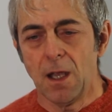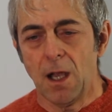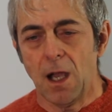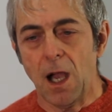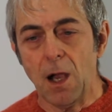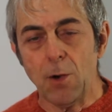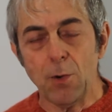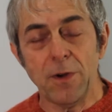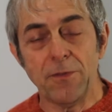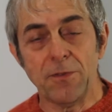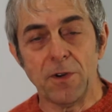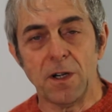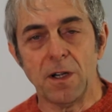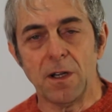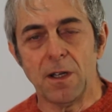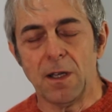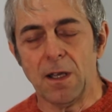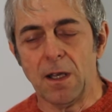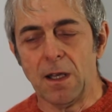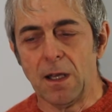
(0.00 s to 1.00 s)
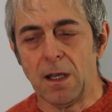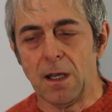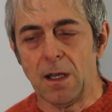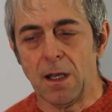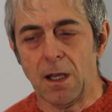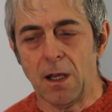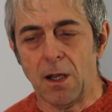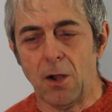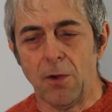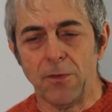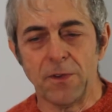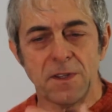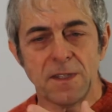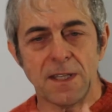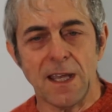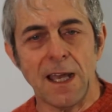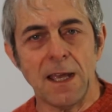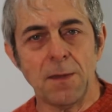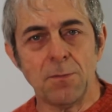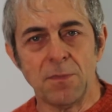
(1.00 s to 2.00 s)
However, over
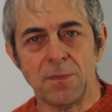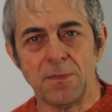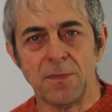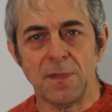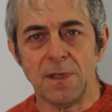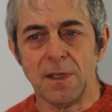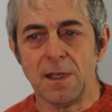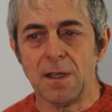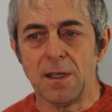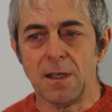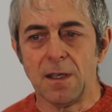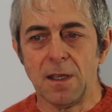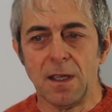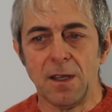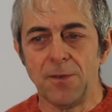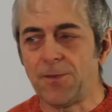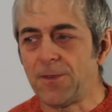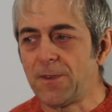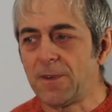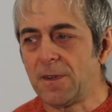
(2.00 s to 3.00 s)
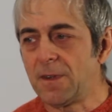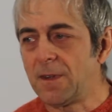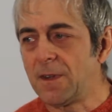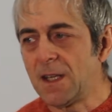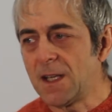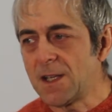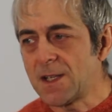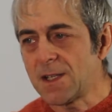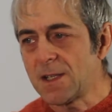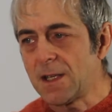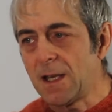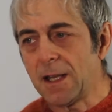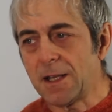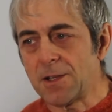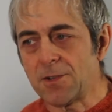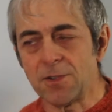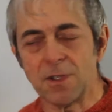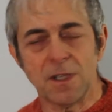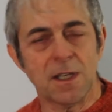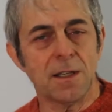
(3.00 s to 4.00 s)
time, if this
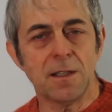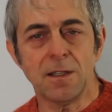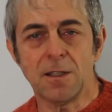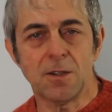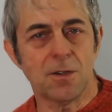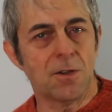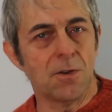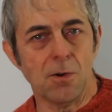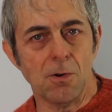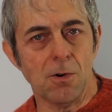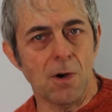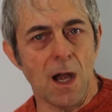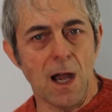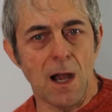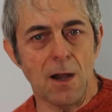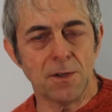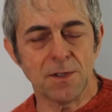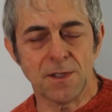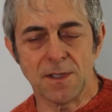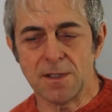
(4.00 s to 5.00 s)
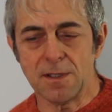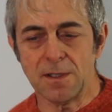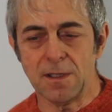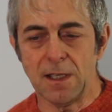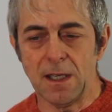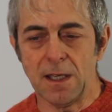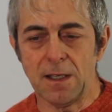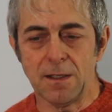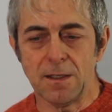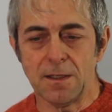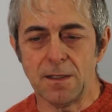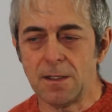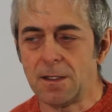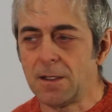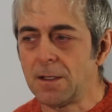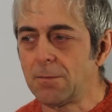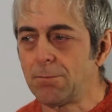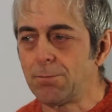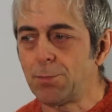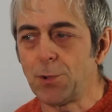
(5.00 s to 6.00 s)
electron can go out and
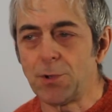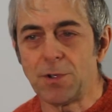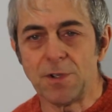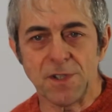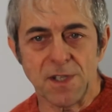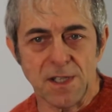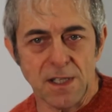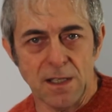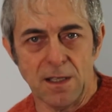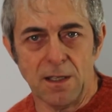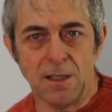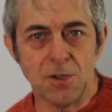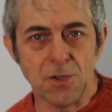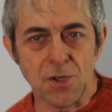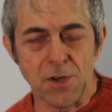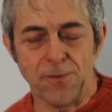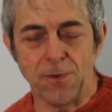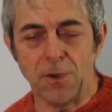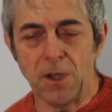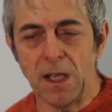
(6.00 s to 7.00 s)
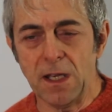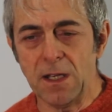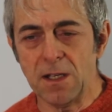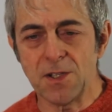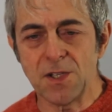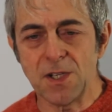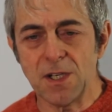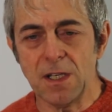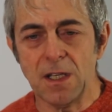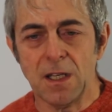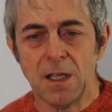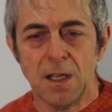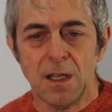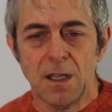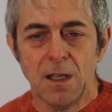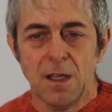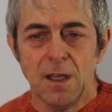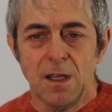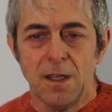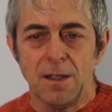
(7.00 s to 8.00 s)
produce useful energy,
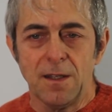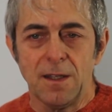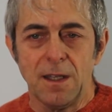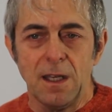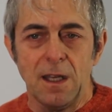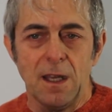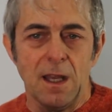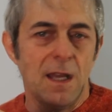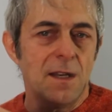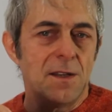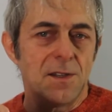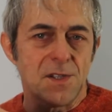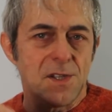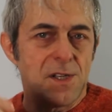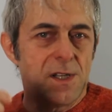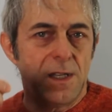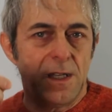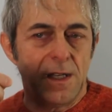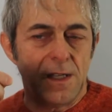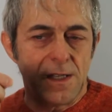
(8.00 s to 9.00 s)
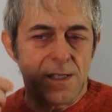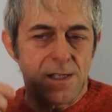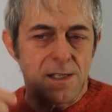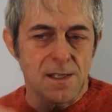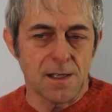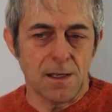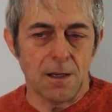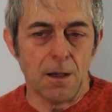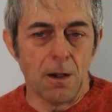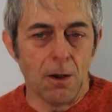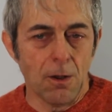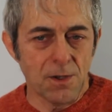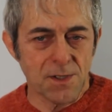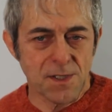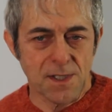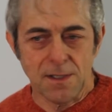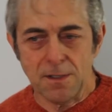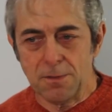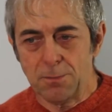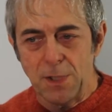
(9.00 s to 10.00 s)
the energy is
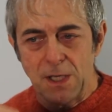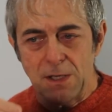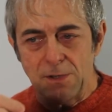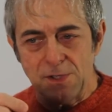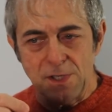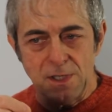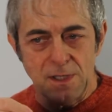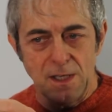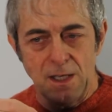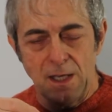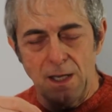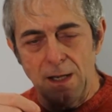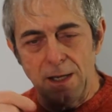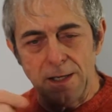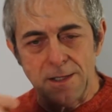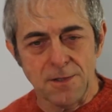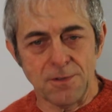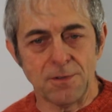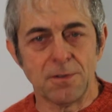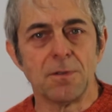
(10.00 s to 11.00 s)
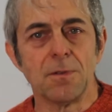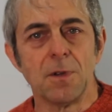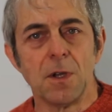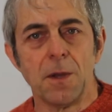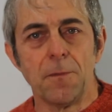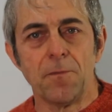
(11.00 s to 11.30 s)
lost because the electron